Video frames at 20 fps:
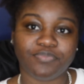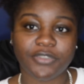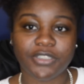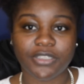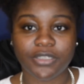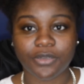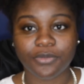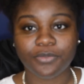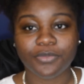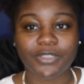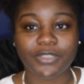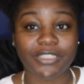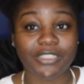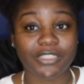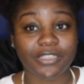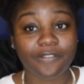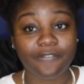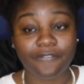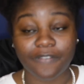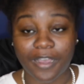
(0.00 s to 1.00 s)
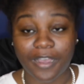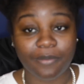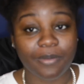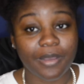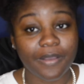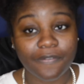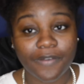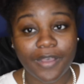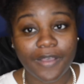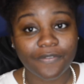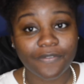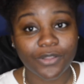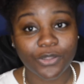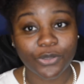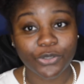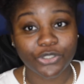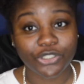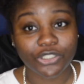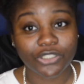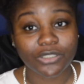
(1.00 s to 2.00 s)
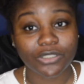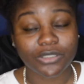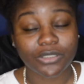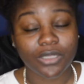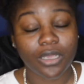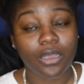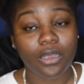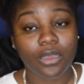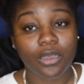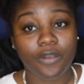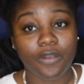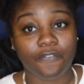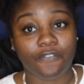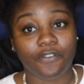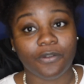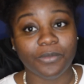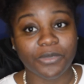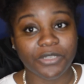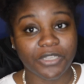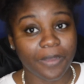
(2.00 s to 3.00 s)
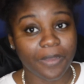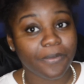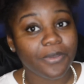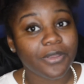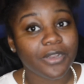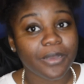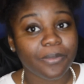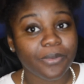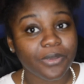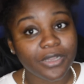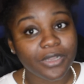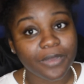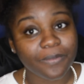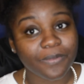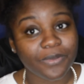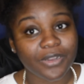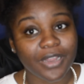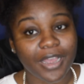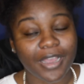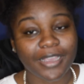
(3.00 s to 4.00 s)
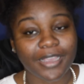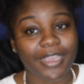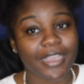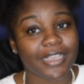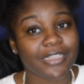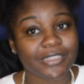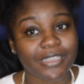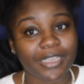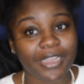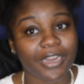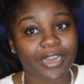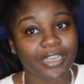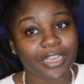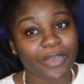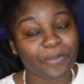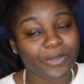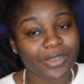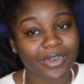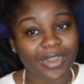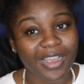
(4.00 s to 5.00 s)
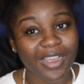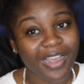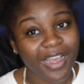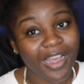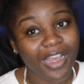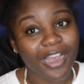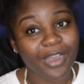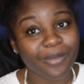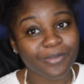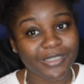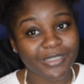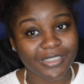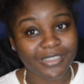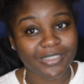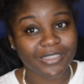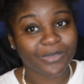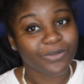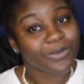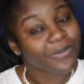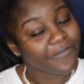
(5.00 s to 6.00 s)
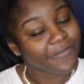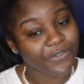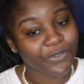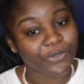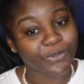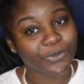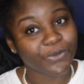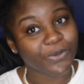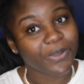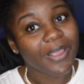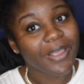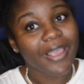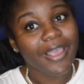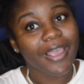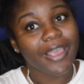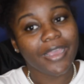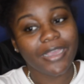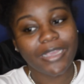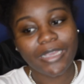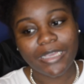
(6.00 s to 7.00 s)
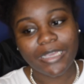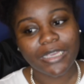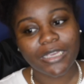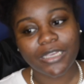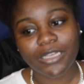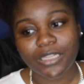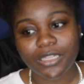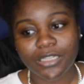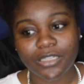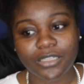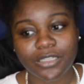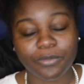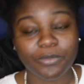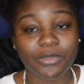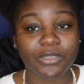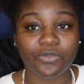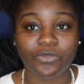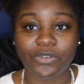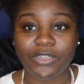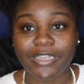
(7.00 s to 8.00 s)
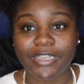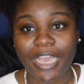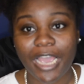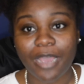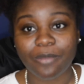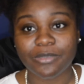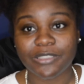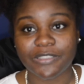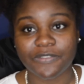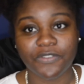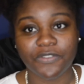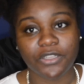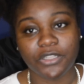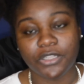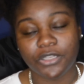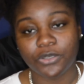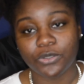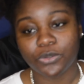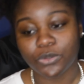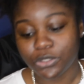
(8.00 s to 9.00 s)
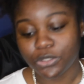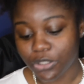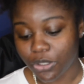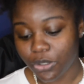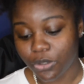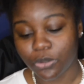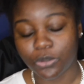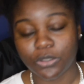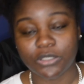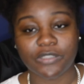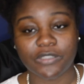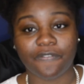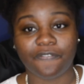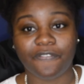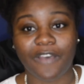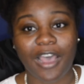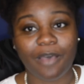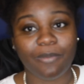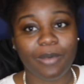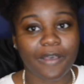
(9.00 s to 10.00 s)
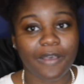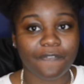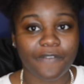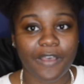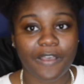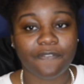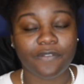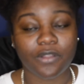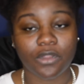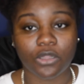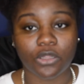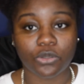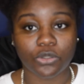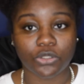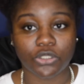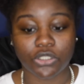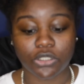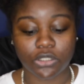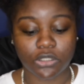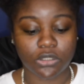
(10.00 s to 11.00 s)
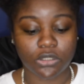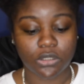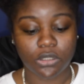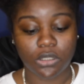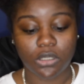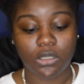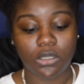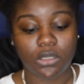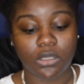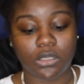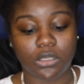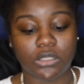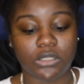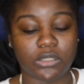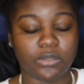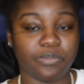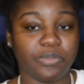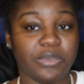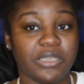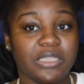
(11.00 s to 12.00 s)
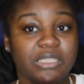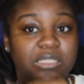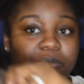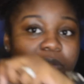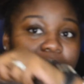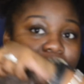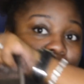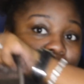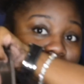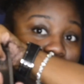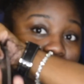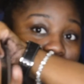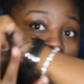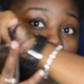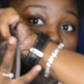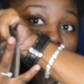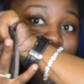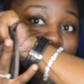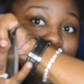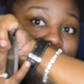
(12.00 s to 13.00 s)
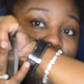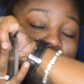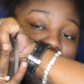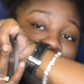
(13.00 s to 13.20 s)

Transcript: you know, these are 5x5 closures from www.kingsleyhaircompany.com. This is the review, and let me recap this video. So it's a 5x5 closure. It's as big as my hand.